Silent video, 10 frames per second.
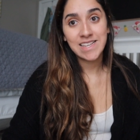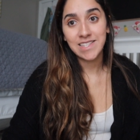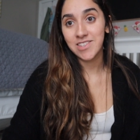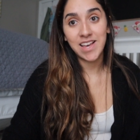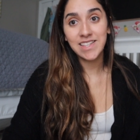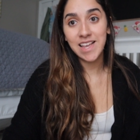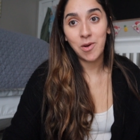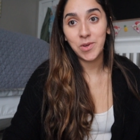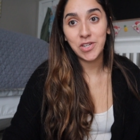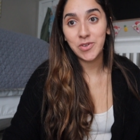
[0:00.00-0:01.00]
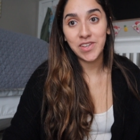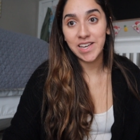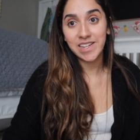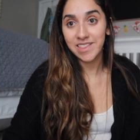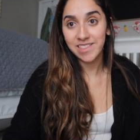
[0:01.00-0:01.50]
So that's how we knew
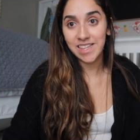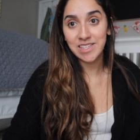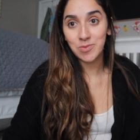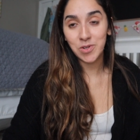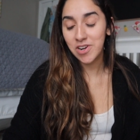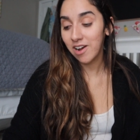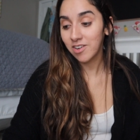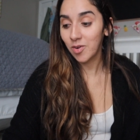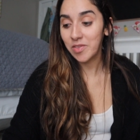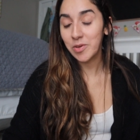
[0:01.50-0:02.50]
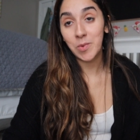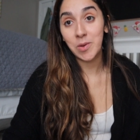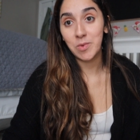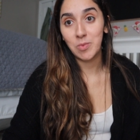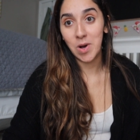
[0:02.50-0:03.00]
that things were not going the way
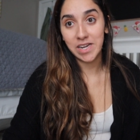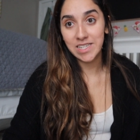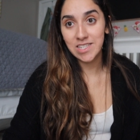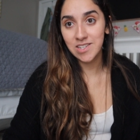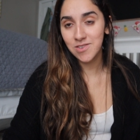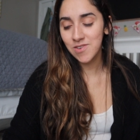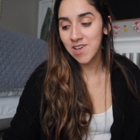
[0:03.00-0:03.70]
we wanted to.